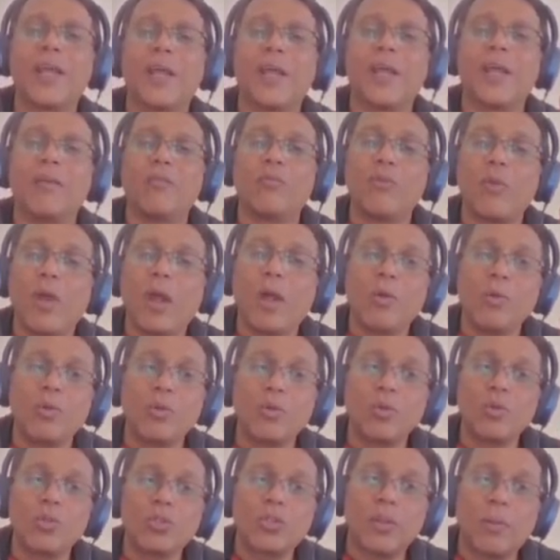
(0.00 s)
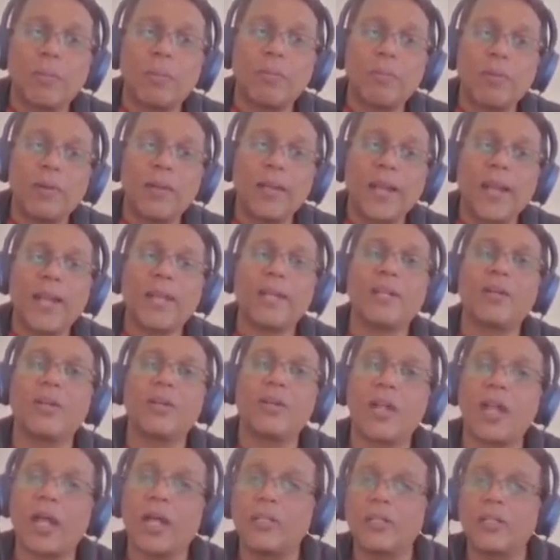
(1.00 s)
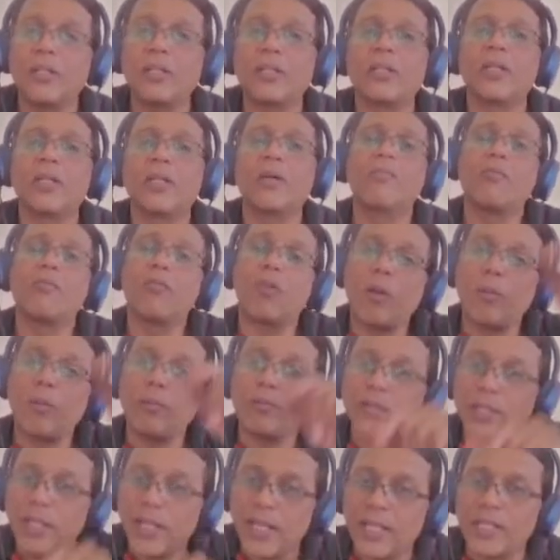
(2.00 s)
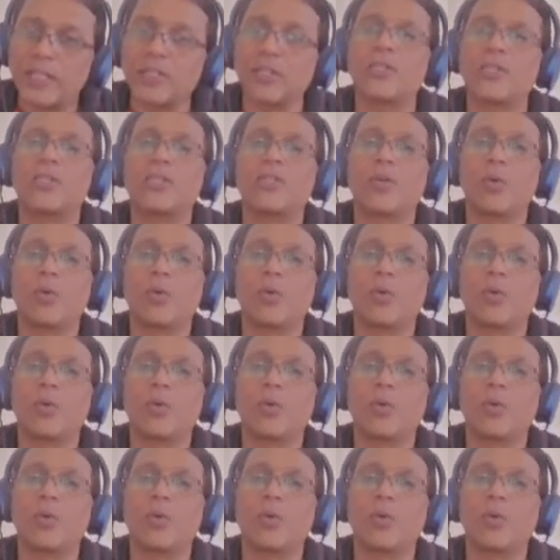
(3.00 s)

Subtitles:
We have to subtract another term from this.